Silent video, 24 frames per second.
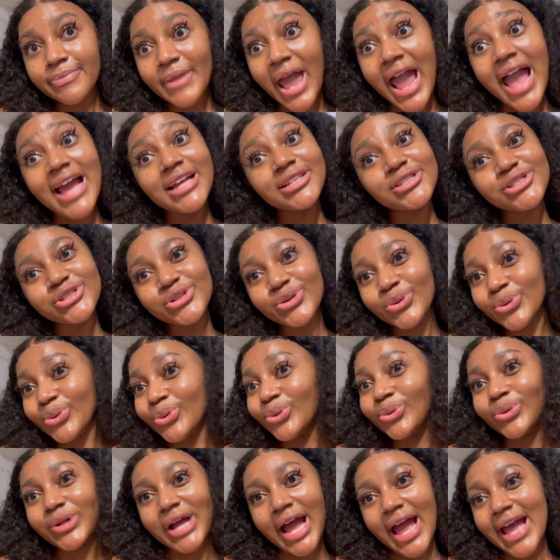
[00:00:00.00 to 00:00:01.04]
And
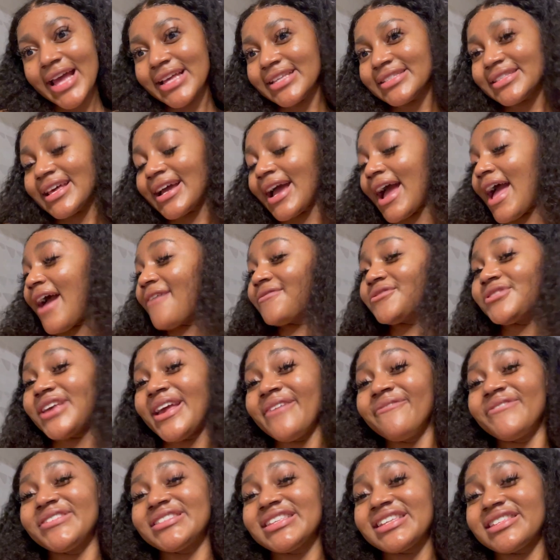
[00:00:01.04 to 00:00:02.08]
school, guys. Like, I have to
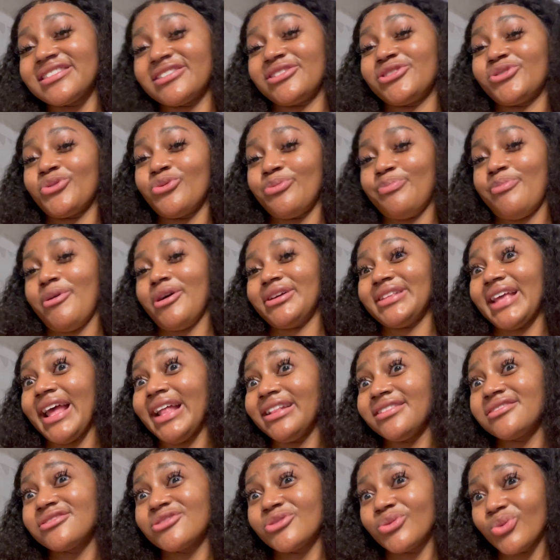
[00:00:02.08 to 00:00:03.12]
emphasize the school part.
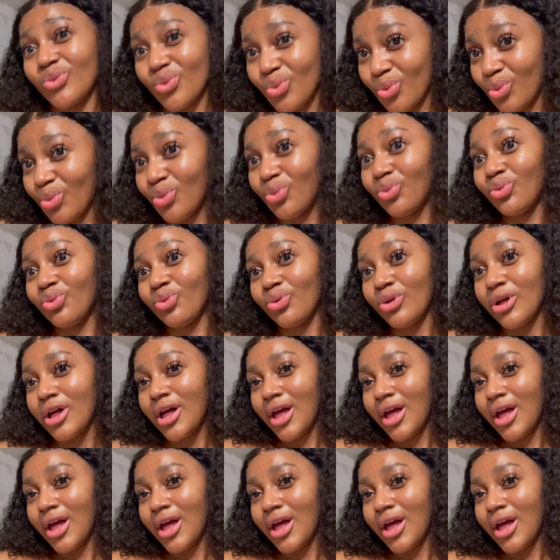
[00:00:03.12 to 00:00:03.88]
And school.